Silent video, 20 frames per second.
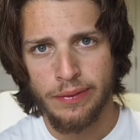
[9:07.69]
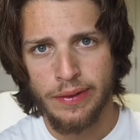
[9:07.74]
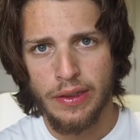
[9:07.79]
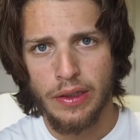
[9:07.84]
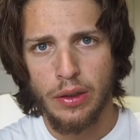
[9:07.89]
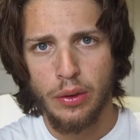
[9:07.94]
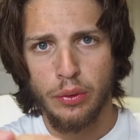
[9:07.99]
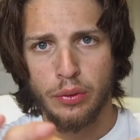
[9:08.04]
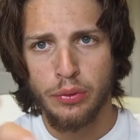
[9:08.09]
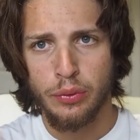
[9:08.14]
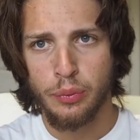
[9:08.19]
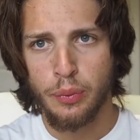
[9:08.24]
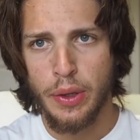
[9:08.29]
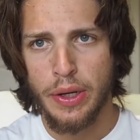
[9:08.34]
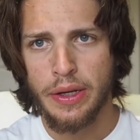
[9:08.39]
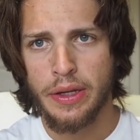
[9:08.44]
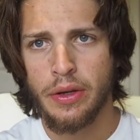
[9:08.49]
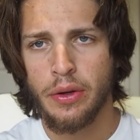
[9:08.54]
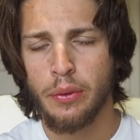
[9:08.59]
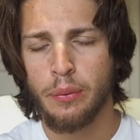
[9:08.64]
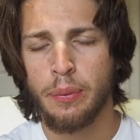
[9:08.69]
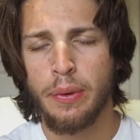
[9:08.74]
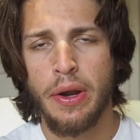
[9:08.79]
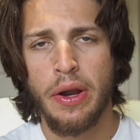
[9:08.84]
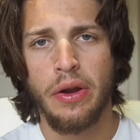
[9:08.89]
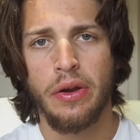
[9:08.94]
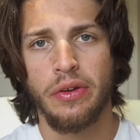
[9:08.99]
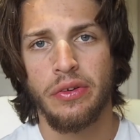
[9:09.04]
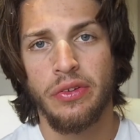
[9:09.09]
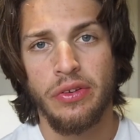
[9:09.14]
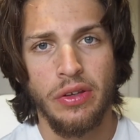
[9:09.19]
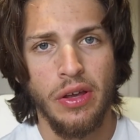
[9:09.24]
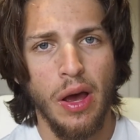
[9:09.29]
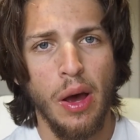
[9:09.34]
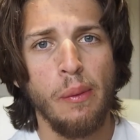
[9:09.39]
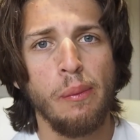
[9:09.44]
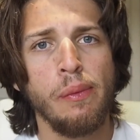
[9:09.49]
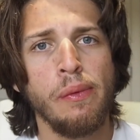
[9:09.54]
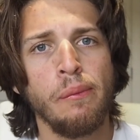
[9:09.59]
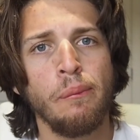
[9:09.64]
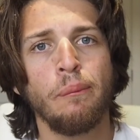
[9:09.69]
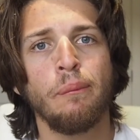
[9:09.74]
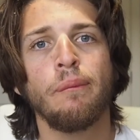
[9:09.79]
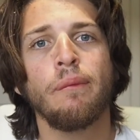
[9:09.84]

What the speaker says: video is Wake Your Parents Up.